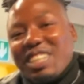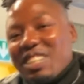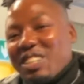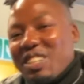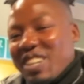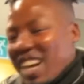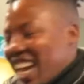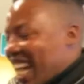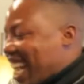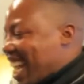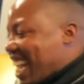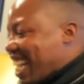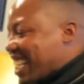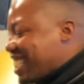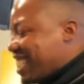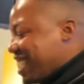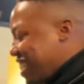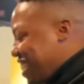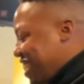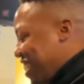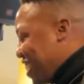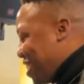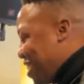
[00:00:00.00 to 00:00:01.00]
Ungan cut
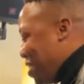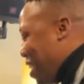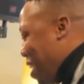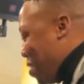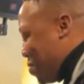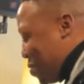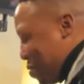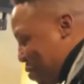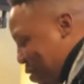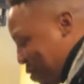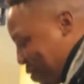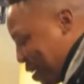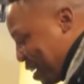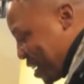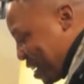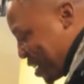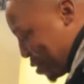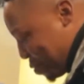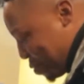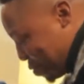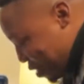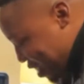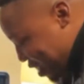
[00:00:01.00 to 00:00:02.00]
us away. Love of a
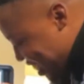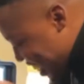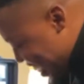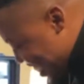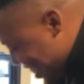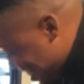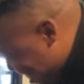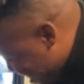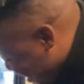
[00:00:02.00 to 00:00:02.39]
give did.